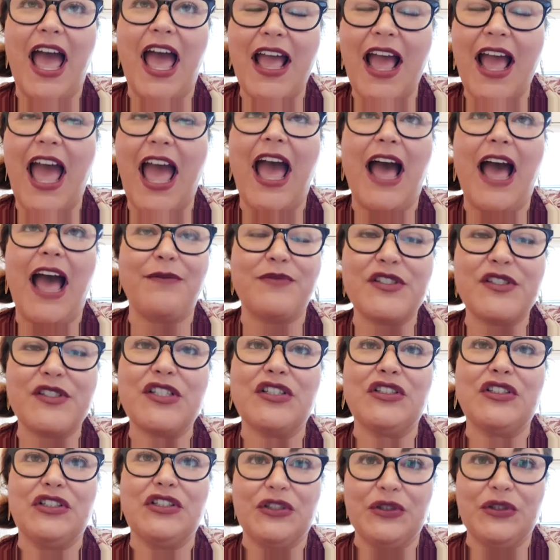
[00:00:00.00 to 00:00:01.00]

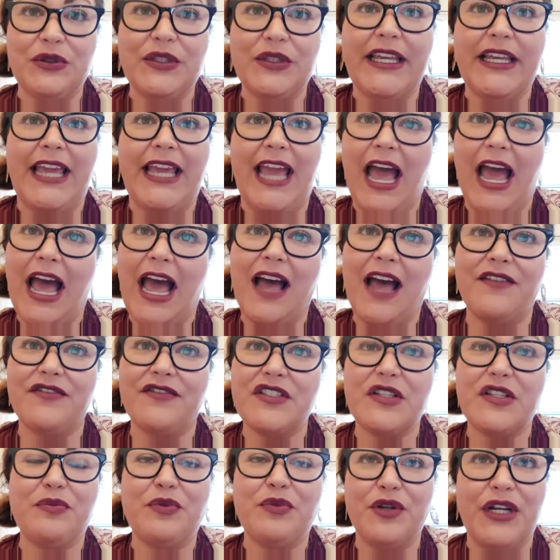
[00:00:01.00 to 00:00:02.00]
absolutely have
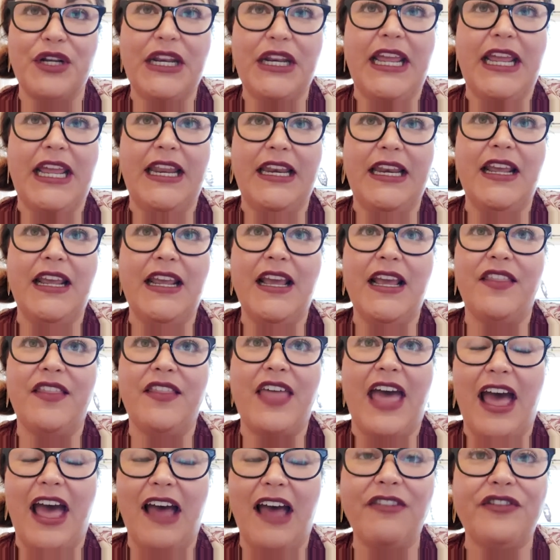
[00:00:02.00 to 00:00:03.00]
to put in
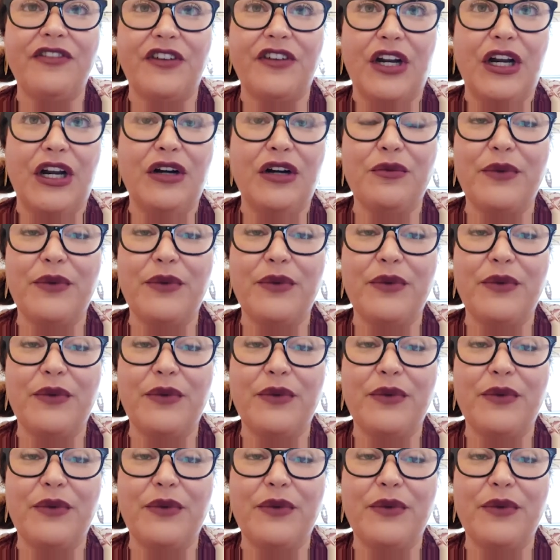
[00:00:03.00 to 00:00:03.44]
the effort.